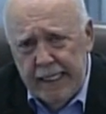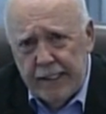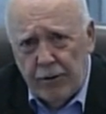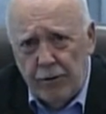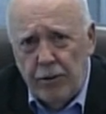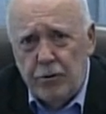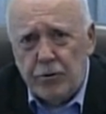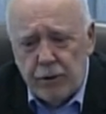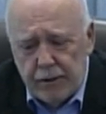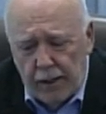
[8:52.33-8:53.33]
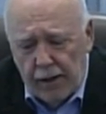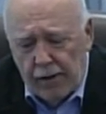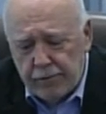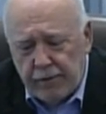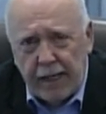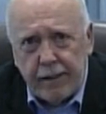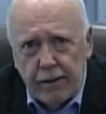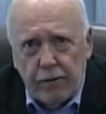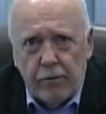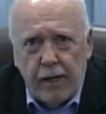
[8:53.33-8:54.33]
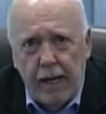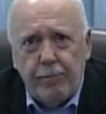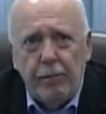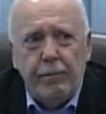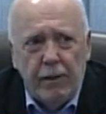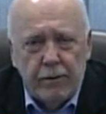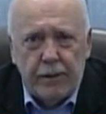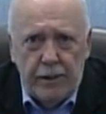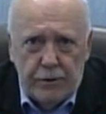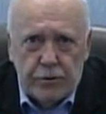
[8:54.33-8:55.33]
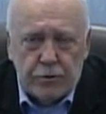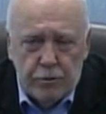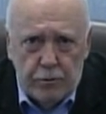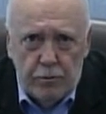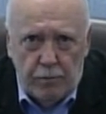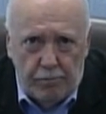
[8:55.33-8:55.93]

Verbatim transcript: They're using our technical capabilities to